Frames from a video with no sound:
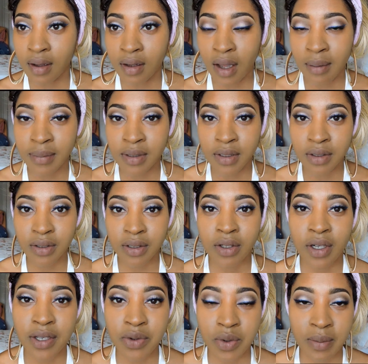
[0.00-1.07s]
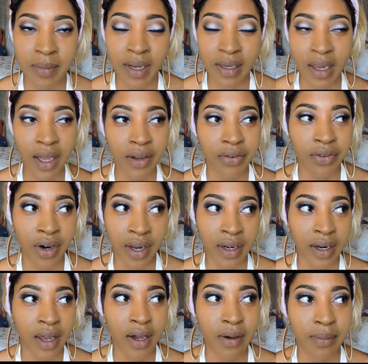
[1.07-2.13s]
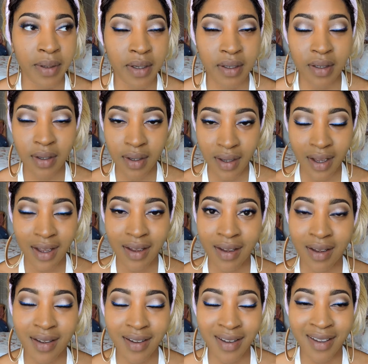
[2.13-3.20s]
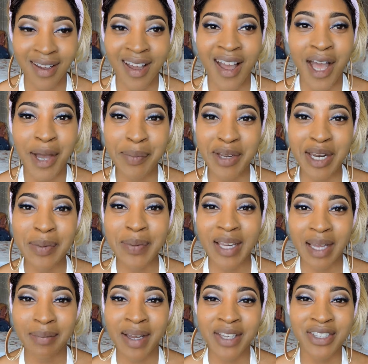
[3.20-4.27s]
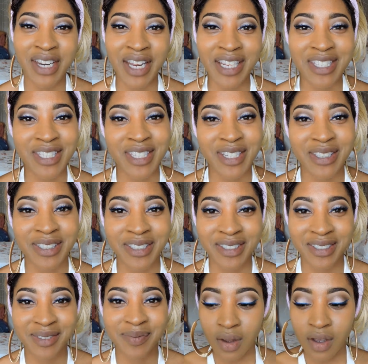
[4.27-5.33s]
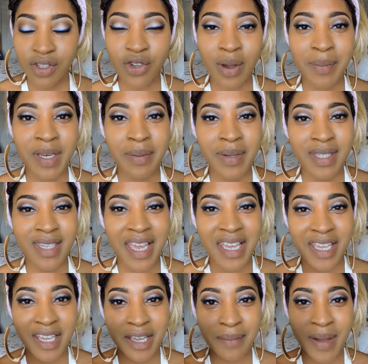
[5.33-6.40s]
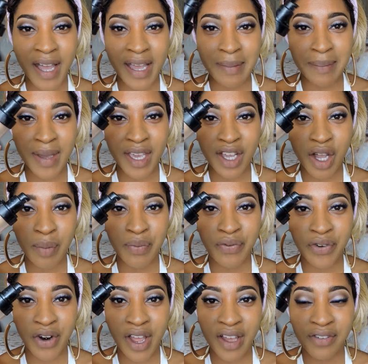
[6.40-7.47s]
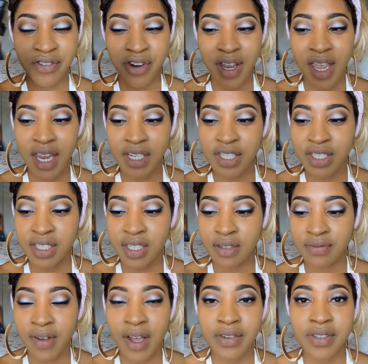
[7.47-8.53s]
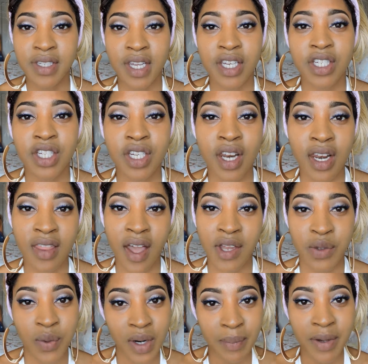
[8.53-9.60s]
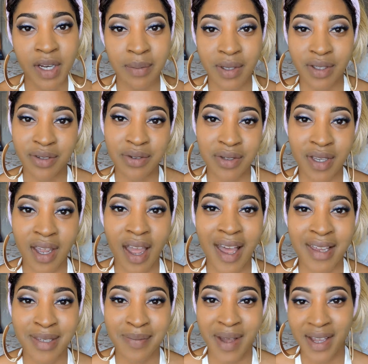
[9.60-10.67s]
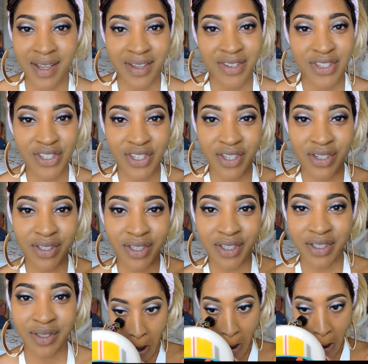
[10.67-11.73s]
I'm a little lost with my life right now. But I'm gonna apply my under eye concealer. So I'm gonna be taking my Makeup Forever HD foundation, and that's what I'm gonna be using as my concealer.